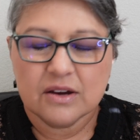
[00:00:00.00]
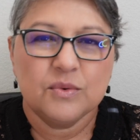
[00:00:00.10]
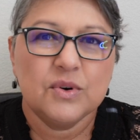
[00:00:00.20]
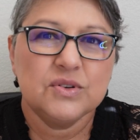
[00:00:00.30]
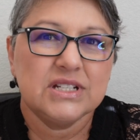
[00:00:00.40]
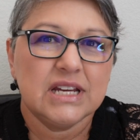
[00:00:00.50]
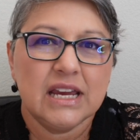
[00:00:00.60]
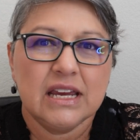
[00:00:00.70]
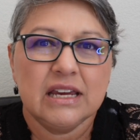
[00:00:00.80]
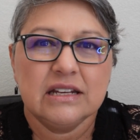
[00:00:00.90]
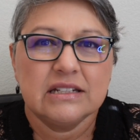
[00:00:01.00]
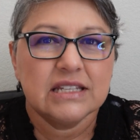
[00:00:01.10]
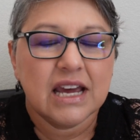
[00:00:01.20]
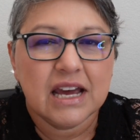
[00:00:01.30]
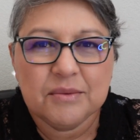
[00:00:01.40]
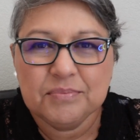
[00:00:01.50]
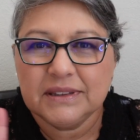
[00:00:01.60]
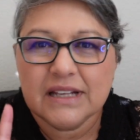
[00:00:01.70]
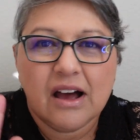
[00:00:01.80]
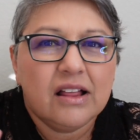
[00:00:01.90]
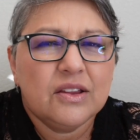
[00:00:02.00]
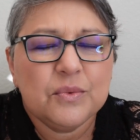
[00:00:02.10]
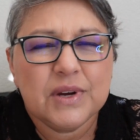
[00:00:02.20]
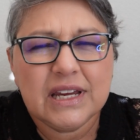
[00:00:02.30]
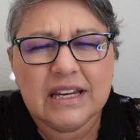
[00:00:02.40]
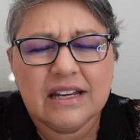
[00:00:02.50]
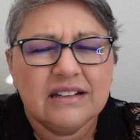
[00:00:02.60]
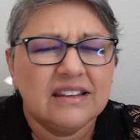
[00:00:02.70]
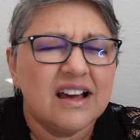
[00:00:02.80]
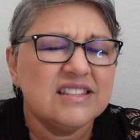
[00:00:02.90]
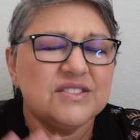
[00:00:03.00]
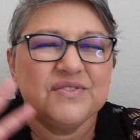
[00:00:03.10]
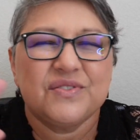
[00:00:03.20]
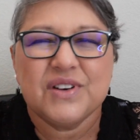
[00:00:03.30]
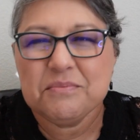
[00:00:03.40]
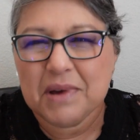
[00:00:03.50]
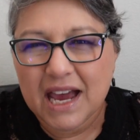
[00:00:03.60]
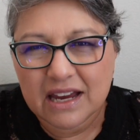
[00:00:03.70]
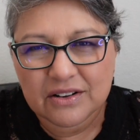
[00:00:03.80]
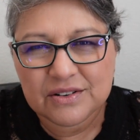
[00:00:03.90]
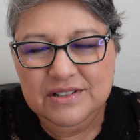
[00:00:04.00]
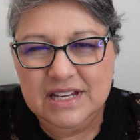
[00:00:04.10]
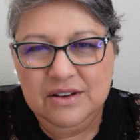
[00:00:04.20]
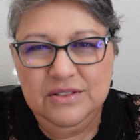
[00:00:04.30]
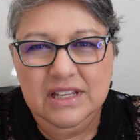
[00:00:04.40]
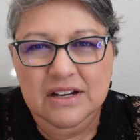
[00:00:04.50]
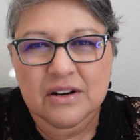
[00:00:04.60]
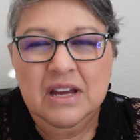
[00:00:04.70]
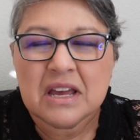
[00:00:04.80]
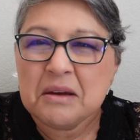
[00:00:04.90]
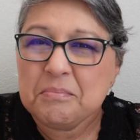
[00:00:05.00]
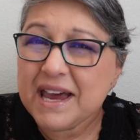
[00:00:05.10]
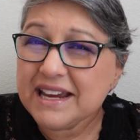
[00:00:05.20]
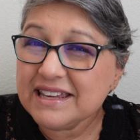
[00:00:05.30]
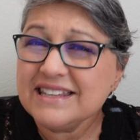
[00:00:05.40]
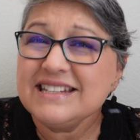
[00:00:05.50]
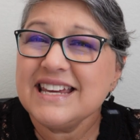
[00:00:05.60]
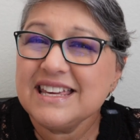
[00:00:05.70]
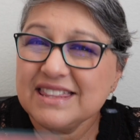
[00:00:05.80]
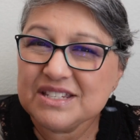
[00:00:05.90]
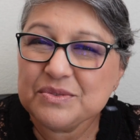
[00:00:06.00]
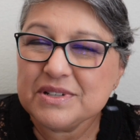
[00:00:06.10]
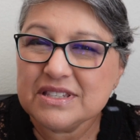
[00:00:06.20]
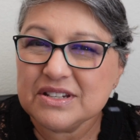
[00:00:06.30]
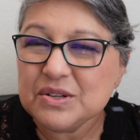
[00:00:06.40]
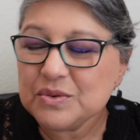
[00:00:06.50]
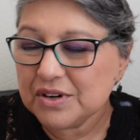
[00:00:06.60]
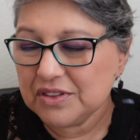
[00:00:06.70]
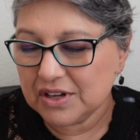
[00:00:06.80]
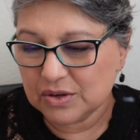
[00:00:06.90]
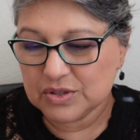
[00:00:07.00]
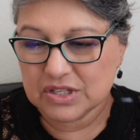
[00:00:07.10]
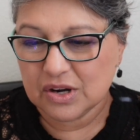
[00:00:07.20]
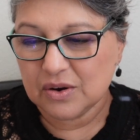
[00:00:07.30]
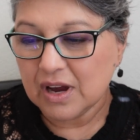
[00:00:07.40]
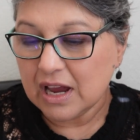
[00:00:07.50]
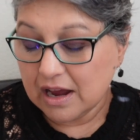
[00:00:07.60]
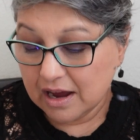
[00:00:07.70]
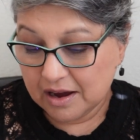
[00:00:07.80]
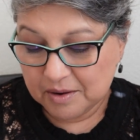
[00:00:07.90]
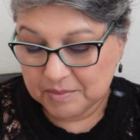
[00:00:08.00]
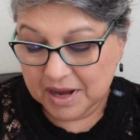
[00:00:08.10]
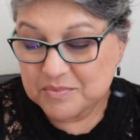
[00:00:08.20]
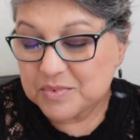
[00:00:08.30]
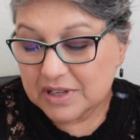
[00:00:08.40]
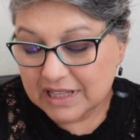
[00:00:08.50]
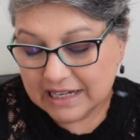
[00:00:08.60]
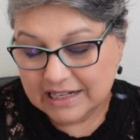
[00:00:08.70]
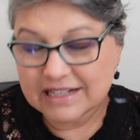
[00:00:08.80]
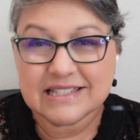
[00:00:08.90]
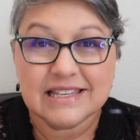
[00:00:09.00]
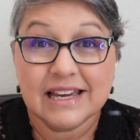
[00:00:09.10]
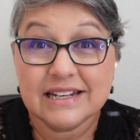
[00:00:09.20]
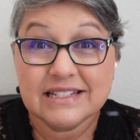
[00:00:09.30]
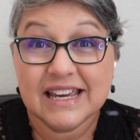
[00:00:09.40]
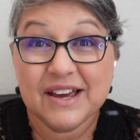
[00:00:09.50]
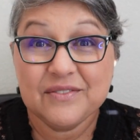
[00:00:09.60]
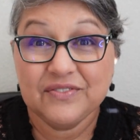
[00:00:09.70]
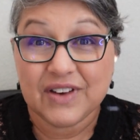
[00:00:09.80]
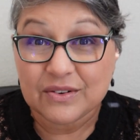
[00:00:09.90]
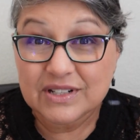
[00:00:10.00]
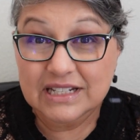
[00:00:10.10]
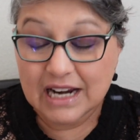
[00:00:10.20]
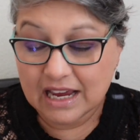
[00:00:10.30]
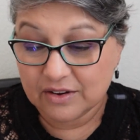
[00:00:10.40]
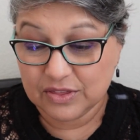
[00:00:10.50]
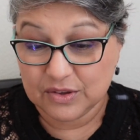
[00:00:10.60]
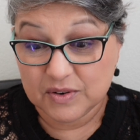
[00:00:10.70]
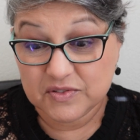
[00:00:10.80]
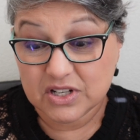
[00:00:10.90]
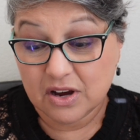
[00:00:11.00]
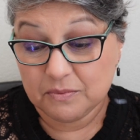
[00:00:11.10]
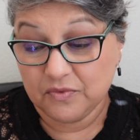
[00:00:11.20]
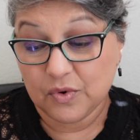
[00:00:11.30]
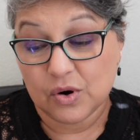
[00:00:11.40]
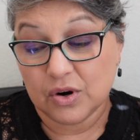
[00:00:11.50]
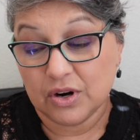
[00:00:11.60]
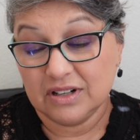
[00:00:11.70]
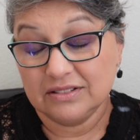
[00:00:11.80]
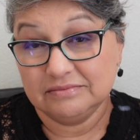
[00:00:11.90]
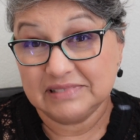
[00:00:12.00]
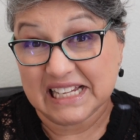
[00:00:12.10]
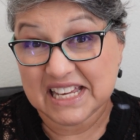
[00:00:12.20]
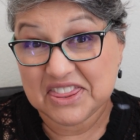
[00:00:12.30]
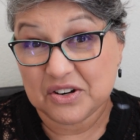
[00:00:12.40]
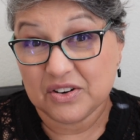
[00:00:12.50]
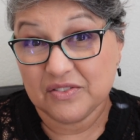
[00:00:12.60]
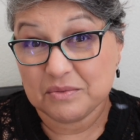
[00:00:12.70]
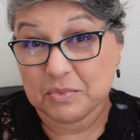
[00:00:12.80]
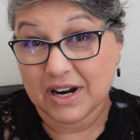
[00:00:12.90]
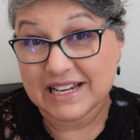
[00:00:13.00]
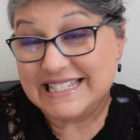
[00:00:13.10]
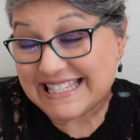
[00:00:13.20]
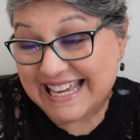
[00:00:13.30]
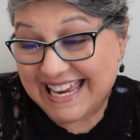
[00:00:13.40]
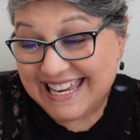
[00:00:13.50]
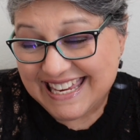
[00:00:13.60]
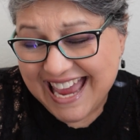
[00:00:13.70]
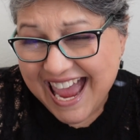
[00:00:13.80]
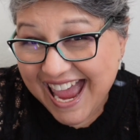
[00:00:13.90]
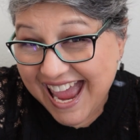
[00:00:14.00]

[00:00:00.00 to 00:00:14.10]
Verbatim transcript: crochet type, Halloween, lots of free patterns out there. Back in the day, this was newer though, so um, I'm really excited to have found it at a thrift shop for like a third of the price. Yay!